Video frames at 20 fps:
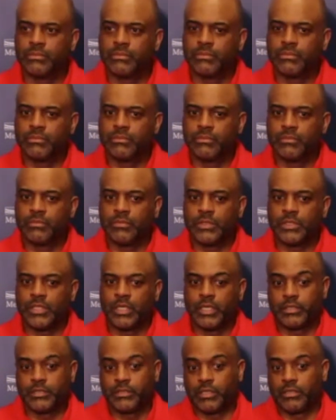out?
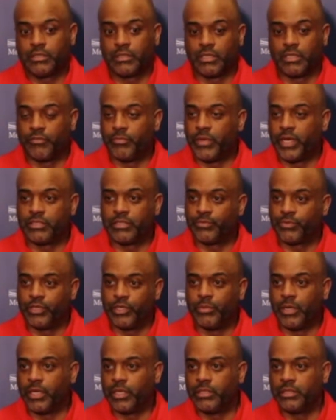It's a tough matchup for
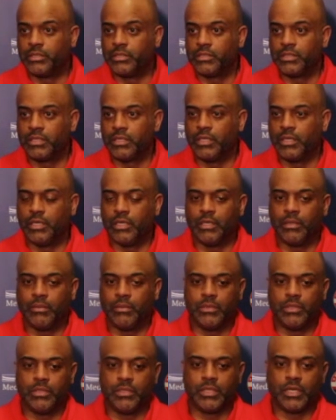anybody.
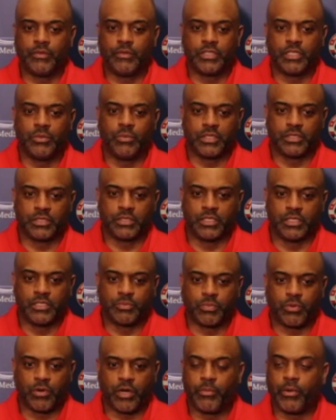Obviously, he wasn't his
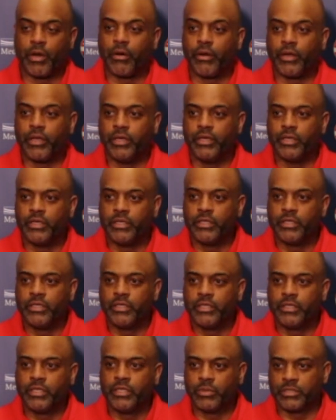primary
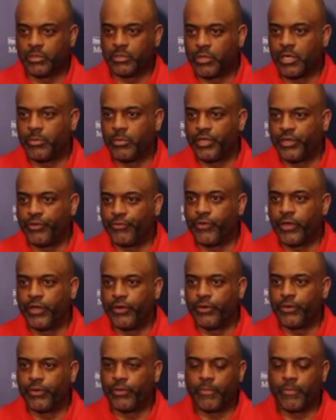he was the primary
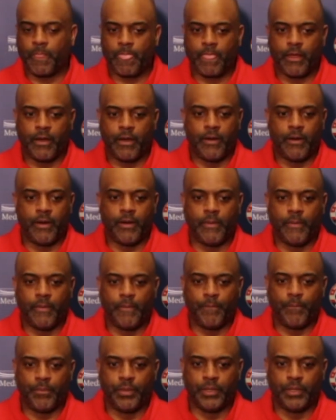defender,
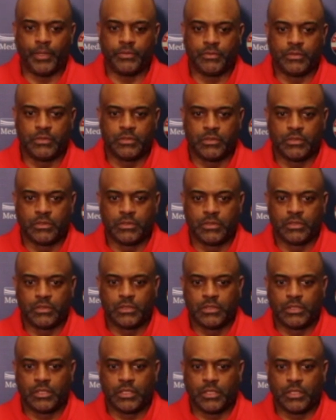but
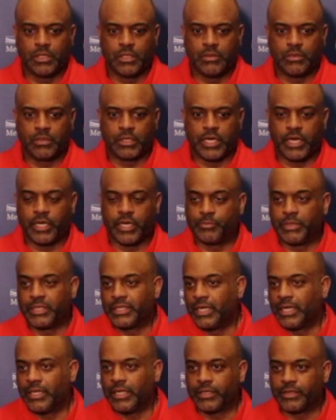if he has a big
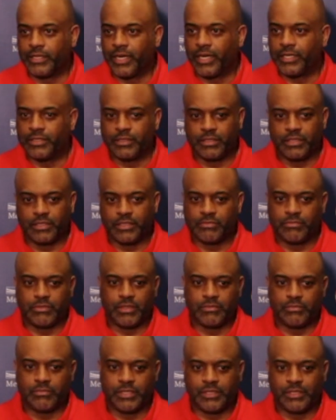night like that,
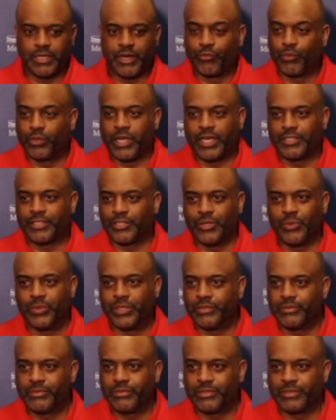everyone has to own him.
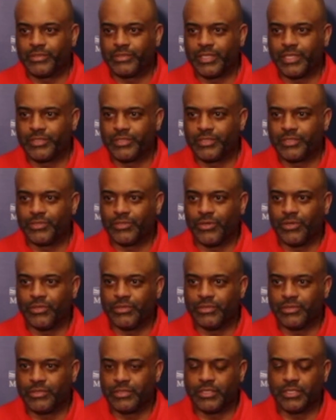It's not just on
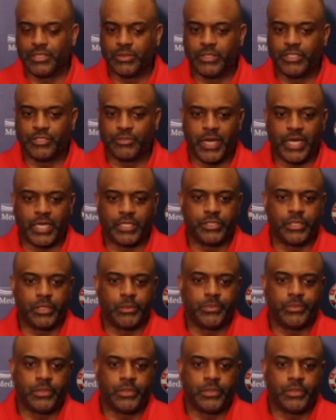his matchup.